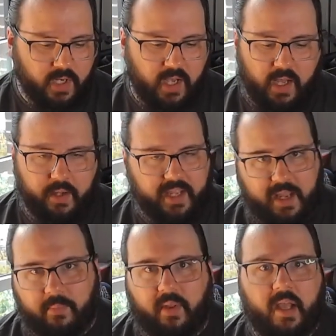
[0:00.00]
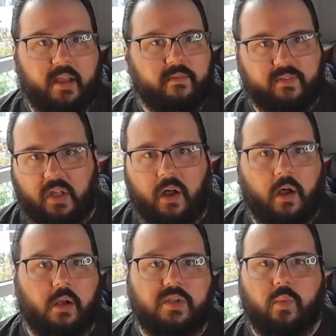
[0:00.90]
gameplay,
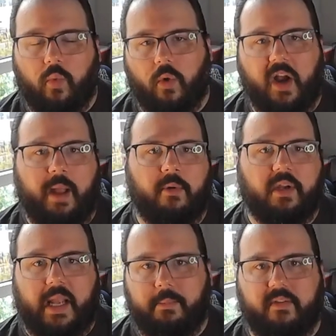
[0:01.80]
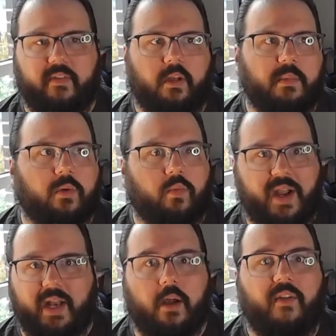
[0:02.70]
vlogs, Warhammer, game development,
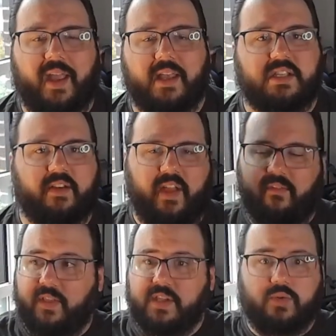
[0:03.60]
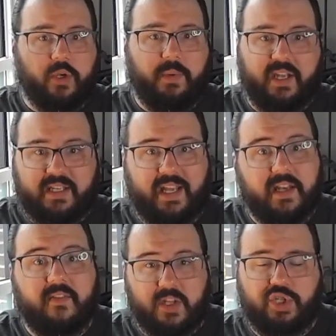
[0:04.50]
writing, all that kind of stuff. Everything's going to be contained
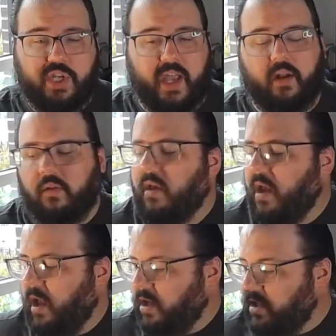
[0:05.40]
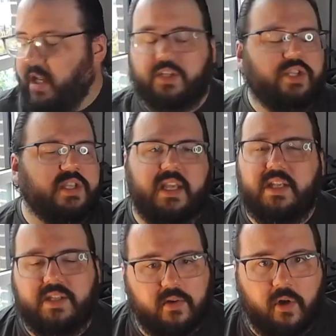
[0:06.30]
in this channel. It's just
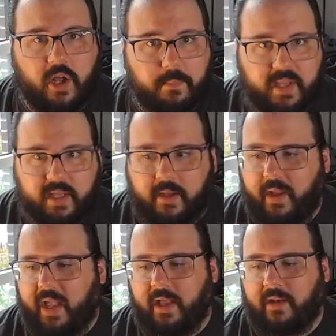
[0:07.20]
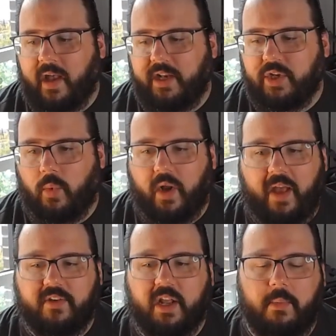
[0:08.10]
easier on me, and I don't want to
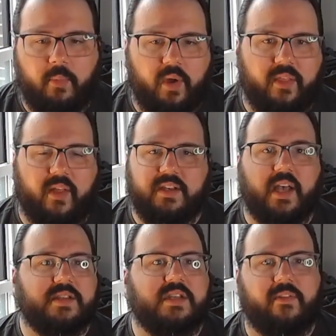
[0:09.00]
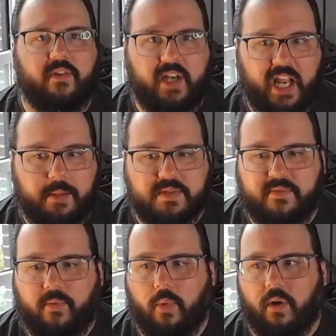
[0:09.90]
have to come up with a dozen different names
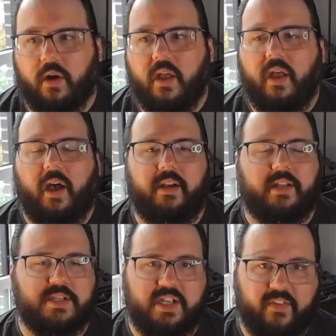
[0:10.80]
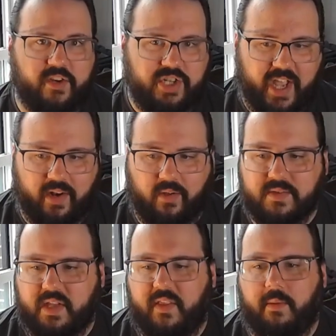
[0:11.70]
for a dozen different
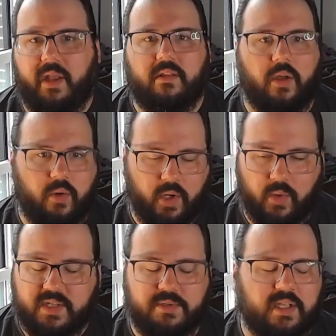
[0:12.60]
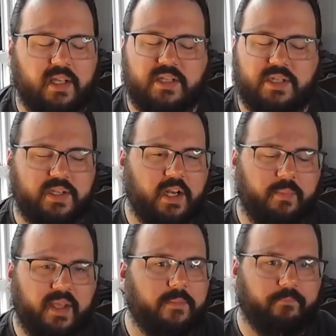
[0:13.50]
channels and then make logos. I'm just like, it's just going to
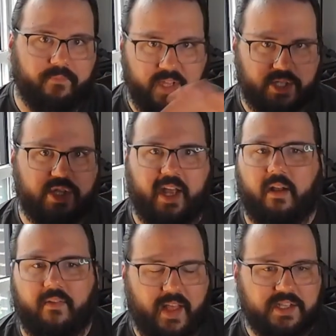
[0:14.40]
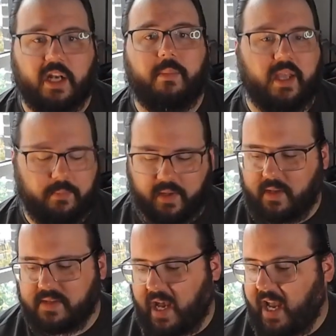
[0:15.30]
be this channel, and that's going to be it,
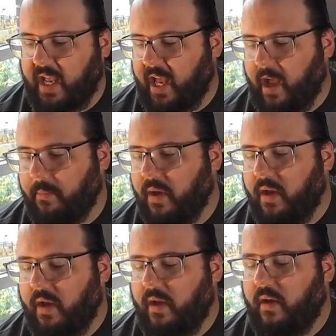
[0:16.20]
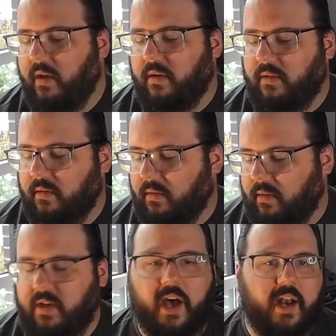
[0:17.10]
because I am
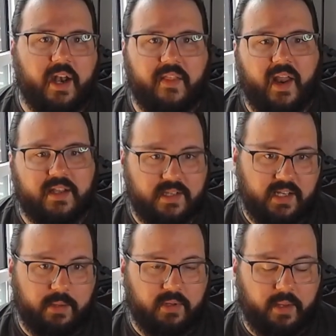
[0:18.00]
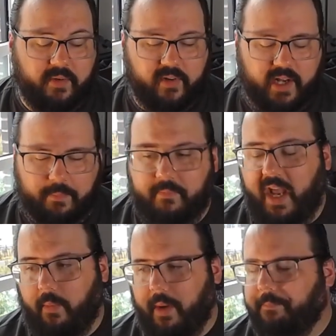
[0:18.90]
not into that. It's going to take up a lot of my free time.
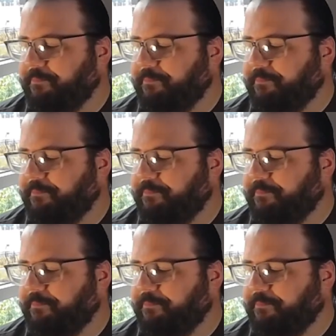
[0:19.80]
Anyway,